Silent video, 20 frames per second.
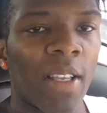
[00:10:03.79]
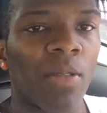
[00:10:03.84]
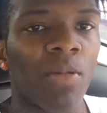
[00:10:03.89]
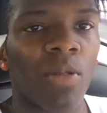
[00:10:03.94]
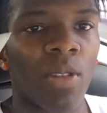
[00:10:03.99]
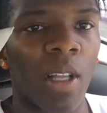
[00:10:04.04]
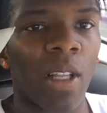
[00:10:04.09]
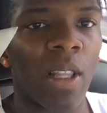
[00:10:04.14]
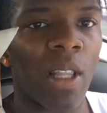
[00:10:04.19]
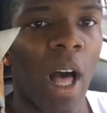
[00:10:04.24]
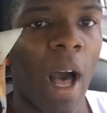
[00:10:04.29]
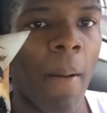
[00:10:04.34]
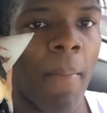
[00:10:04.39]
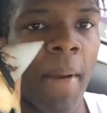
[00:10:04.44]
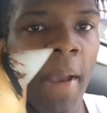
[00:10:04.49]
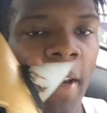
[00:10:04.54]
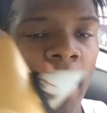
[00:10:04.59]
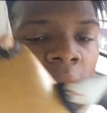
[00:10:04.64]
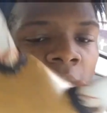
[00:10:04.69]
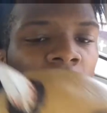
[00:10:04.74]
This was a
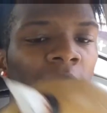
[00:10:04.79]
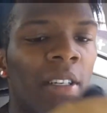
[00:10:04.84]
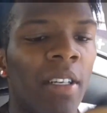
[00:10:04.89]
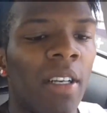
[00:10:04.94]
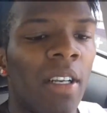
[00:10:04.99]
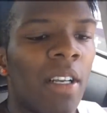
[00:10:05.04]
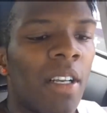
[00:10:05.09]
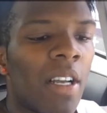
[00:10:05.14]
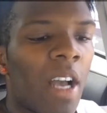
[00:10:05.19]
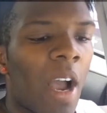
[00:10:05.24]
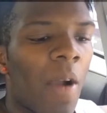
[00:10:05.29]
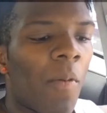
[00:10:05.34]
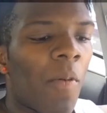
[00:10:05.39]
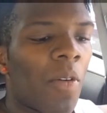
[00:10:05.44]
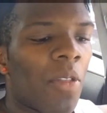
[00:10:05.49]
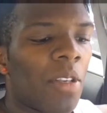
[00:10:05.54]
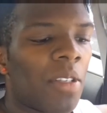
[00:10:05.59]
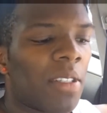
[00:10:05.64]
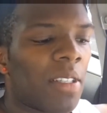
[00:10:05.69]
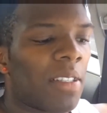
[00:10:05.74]
lot better. I
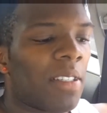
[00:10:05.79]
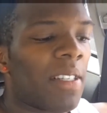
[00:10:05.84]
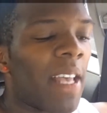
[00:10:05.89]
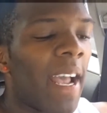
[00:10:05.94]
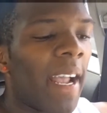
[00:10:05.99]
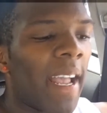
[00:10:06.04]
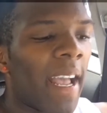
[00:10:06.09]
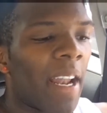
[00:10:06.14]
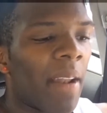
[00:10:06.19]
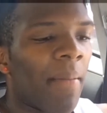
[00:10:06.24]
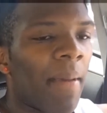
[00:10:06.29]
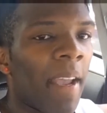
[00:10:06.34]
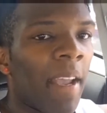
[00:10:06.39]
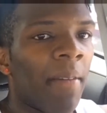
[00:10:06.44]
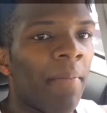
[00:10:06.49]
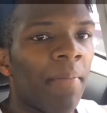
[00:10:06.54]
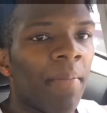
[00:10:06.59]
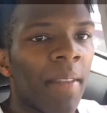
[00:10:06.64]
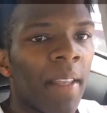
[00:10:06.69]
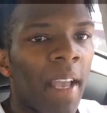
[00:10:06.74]
wore this to SAC
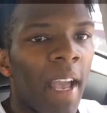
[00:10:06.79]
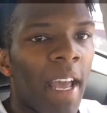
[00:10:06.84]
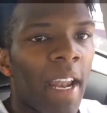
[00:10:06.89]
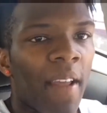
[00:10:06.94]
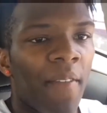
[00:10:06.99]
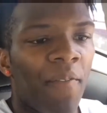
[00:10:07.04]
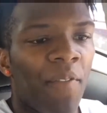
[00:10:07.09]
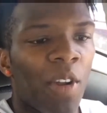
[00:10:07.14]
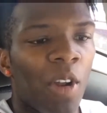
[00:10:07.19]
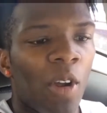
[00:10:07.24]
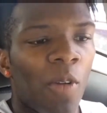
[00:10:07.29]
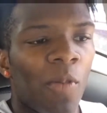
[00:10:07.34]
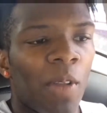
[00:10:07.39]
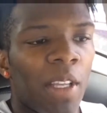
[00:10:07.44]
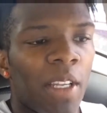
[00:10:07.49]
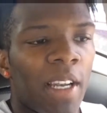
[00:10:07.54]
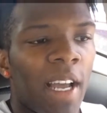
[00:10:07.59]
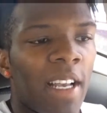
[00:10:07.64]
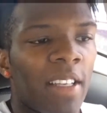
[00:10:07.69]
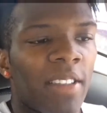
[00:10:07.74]
anime, and it fit on
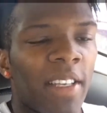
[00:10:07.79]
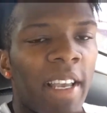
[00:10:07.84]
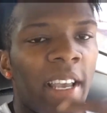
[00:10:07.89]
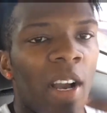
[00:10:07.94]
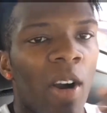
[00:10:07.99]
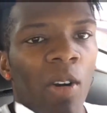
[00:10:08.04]
really nicely.